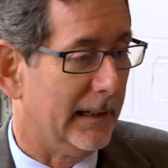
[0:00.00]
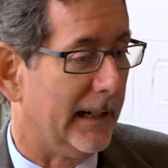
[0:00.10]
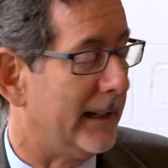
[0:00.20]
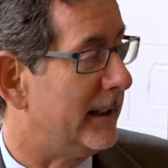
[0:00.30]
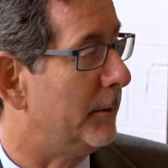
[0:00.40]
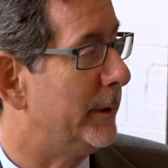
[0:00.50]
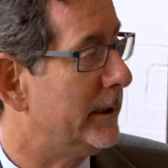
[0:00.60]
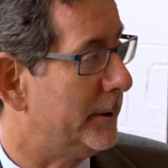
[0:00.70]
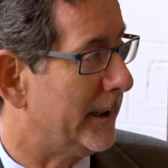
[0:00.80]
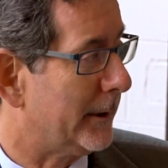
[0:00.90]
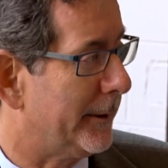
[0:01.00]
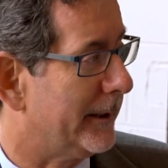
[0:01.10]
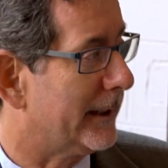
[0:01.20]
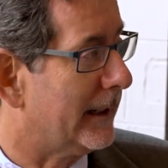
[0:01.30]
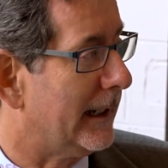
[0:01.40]
and we do our
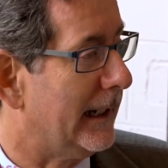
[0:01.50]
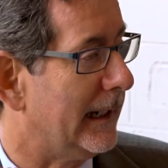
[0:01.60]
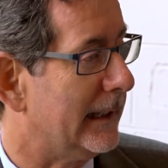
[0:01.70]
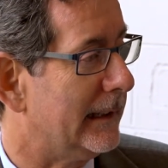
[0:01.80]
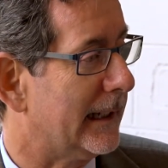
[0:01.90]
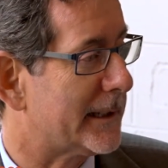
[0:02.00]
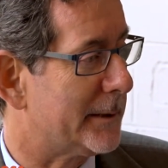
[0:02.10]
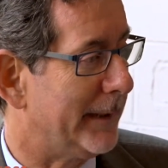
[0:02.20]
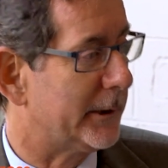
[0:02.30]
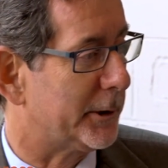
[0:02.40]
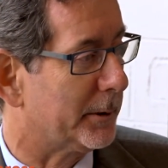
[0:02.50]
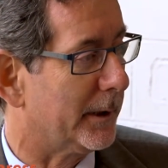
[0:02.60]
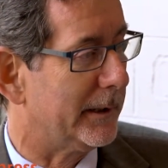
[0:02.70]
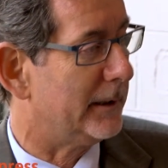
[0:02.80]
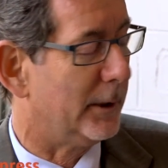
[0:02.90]
thing, and that's to make sure
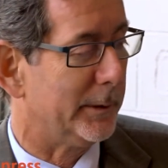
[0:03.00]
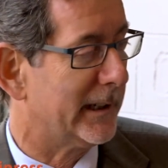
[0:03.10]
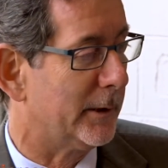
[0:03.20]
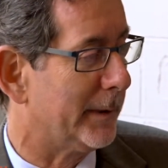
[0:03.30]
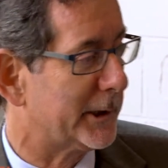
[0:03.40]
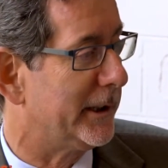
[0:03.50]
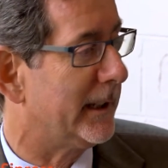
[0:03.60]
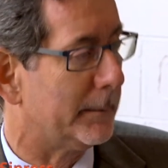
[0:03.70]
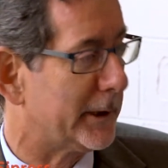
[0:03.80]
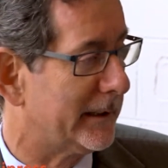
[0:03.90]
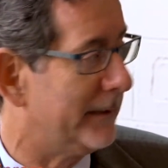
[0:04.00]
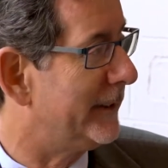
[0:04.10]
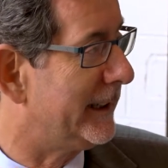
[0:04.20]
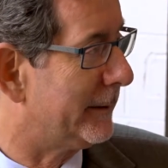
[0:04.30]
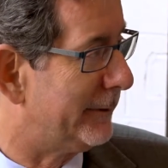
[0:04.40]
that no one can question the
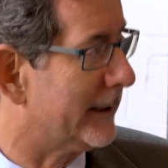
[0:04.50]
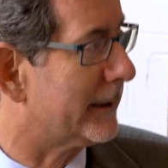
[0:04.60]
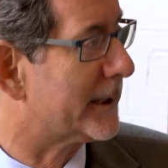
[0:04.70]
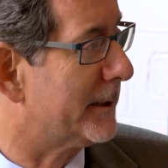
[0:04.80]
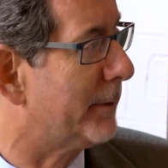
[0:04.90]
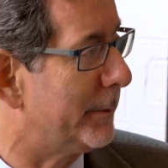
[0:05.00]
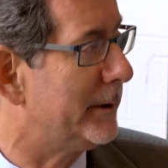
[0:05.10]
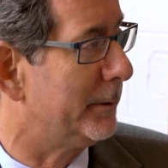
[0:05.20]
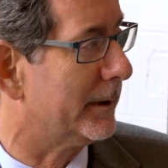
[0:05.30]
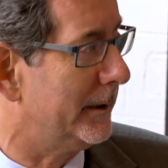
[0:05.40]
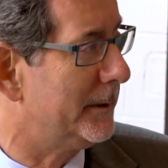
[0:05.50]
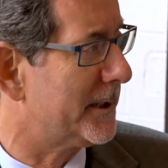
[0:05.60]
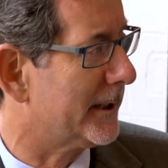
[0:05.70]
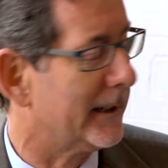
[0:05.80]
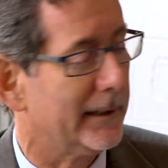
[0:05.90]
objectivity and the fairness of what we do on the news
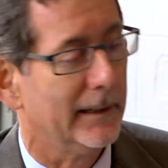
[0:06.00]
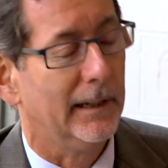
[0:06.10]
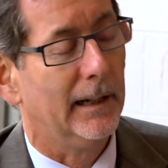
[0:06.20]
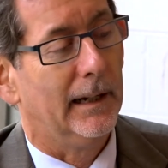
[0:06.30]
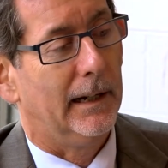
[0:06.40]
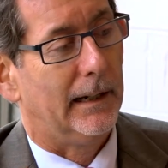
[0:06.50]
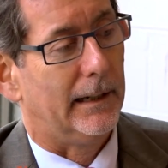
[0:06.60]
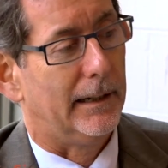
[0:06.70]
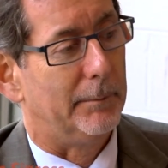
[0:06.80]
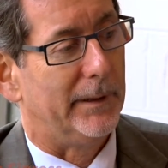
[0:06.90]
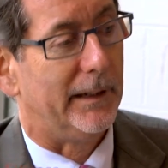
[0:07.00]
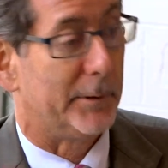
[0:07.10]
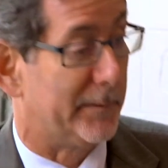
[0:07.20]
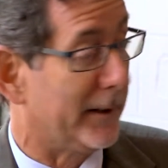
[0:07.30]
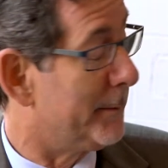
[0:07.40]
side. It
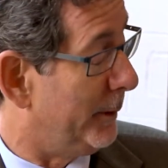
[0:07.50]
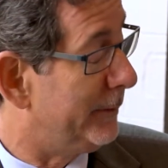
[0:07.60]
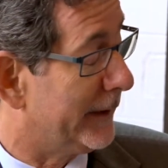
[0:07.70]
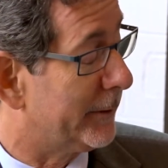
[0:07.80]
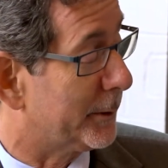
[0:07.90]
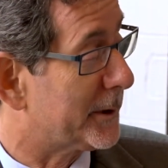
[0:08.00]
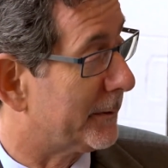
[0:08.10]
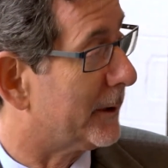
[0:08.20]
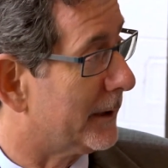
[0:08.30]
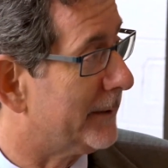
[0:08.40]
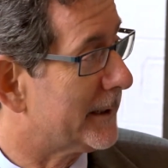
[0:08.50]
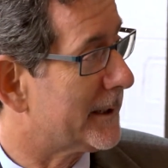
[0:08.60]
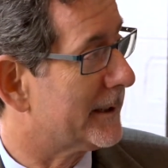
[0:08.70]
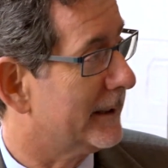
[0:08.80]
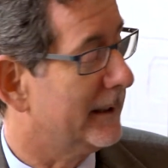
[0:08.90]
was very moving, of course, for all of
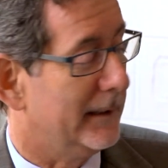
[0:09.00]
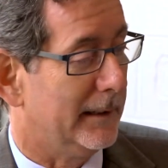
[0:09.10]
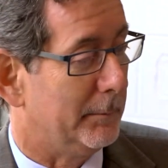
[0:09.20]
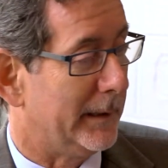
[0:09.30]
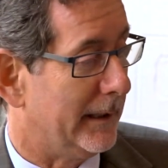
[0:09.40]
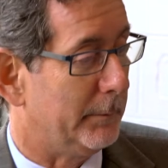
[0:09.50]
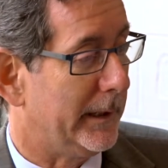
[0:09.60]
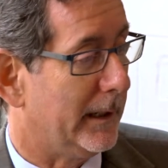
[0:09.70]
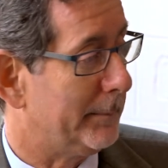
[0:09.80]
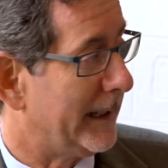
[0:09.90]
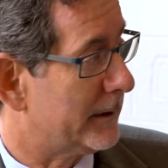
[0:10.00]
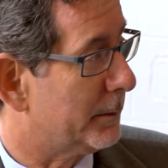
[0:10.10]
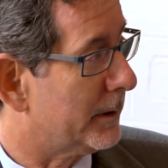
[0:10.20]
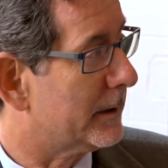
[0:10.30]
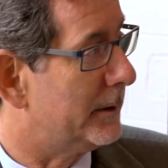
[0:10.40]
us, but then we got back to
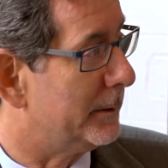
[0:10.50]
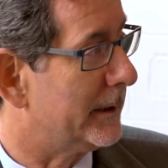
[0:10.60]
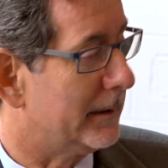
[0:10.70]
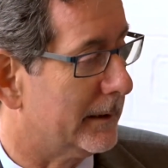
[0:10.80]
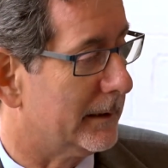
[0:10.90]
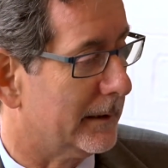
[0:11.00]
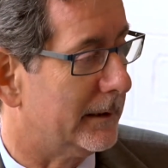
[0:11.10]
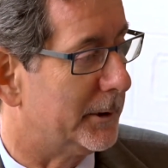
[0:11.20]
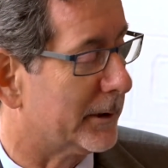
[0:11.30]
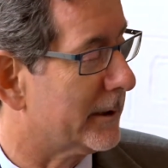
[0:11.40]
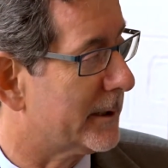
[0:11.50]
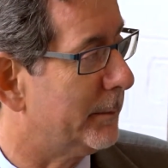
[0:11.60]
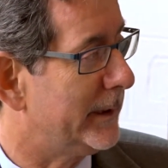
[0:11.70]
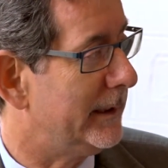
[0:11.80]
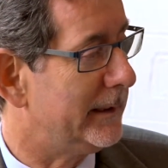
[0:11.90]
work doing the journalism
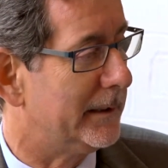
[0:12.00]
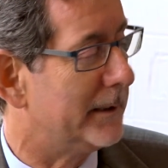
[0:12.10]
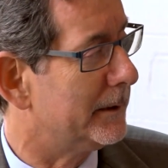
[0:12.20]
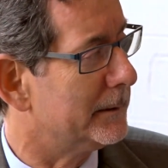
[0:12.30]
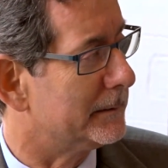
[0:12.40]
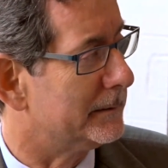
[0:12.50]
we needed to do.